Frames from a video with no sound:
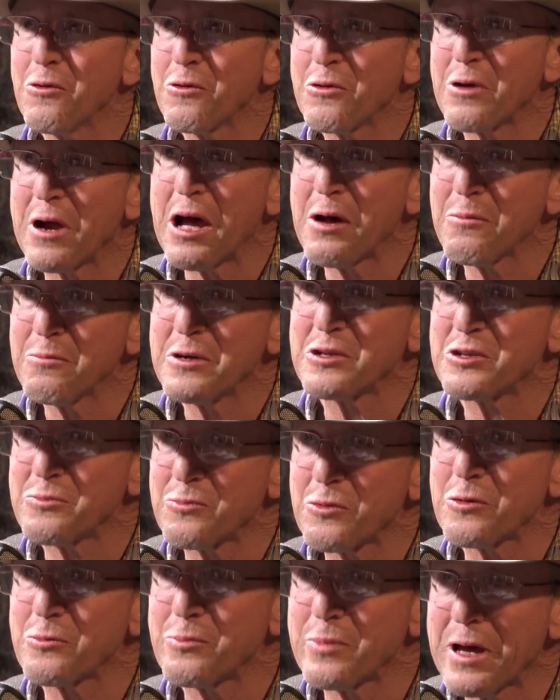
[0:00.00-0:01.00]
much
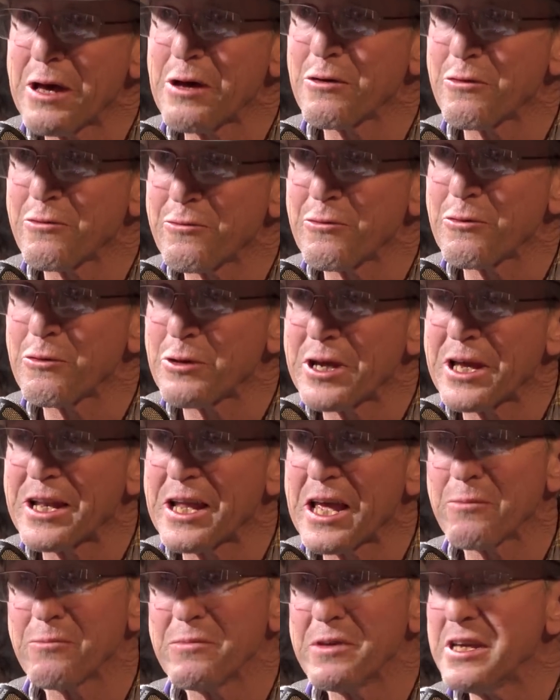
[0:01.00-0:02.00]
more powerful
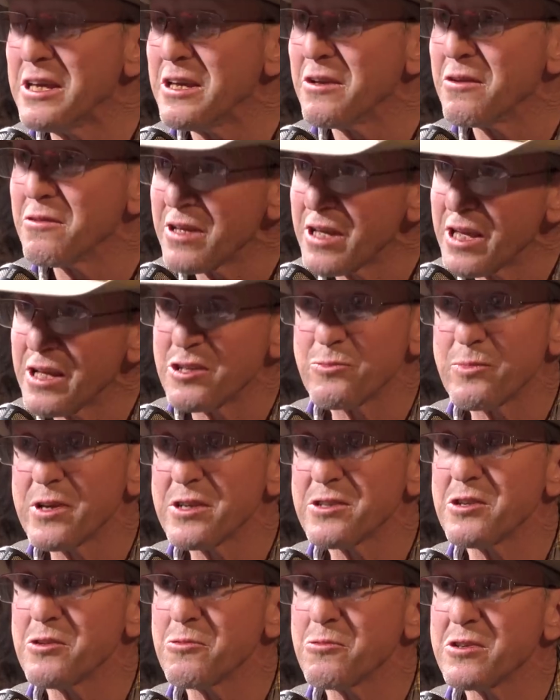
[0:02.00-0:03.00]
can I be,
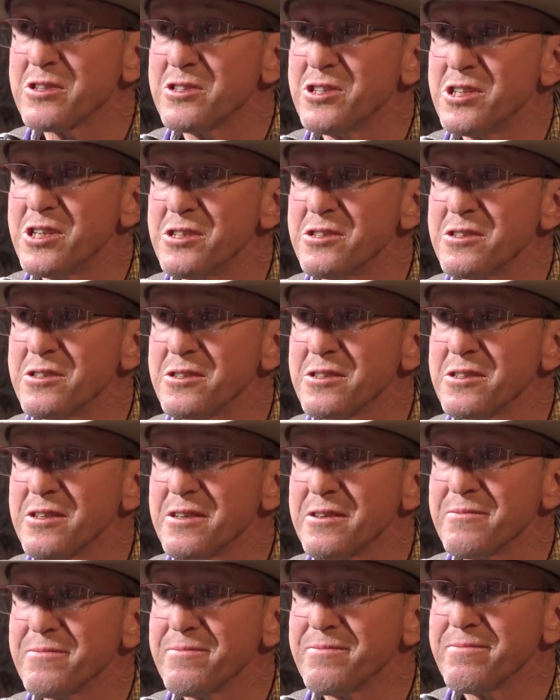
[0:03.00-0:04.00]
especially with Jesus?
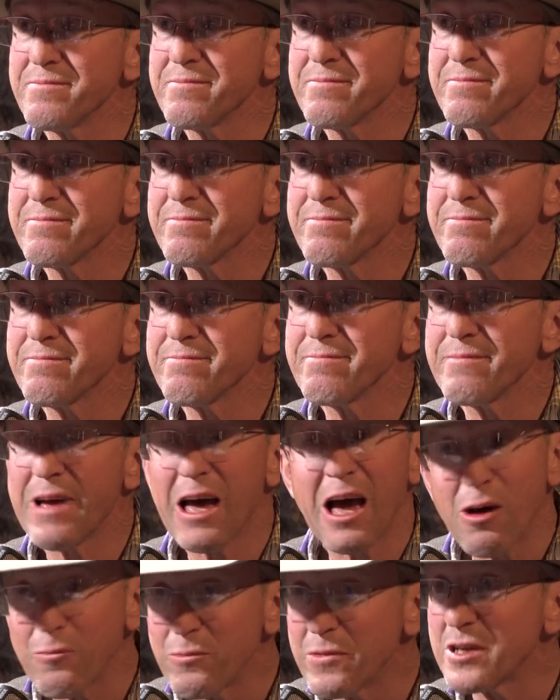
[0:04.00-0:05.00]

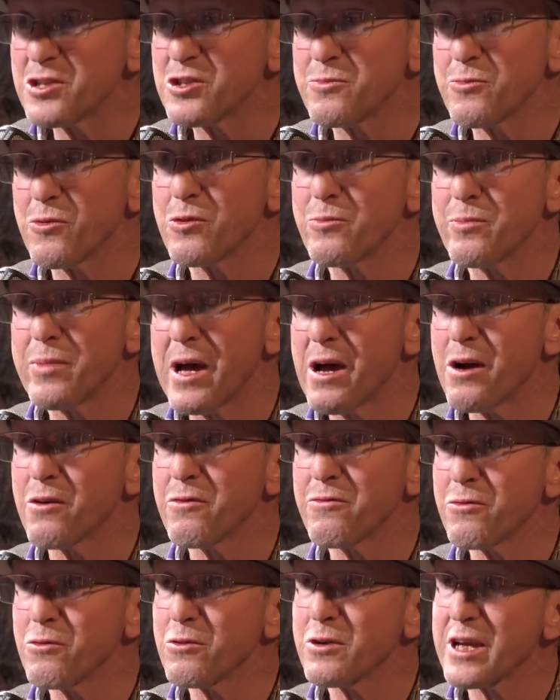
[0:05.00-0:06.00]
How much more
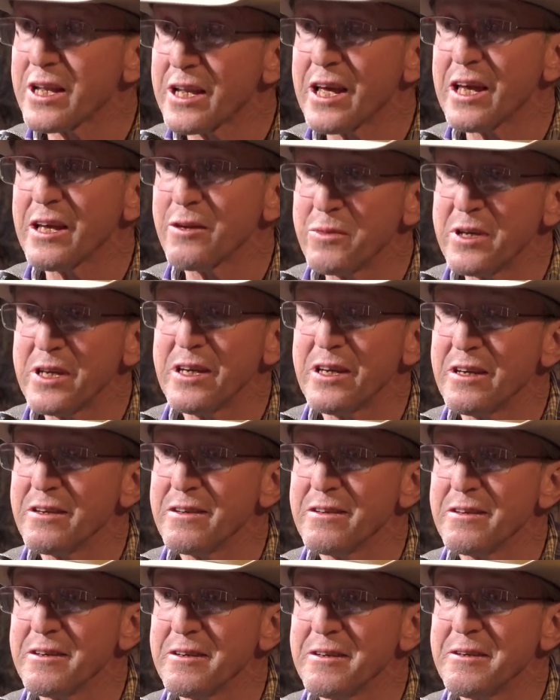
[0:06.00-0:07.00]
powerful can I be,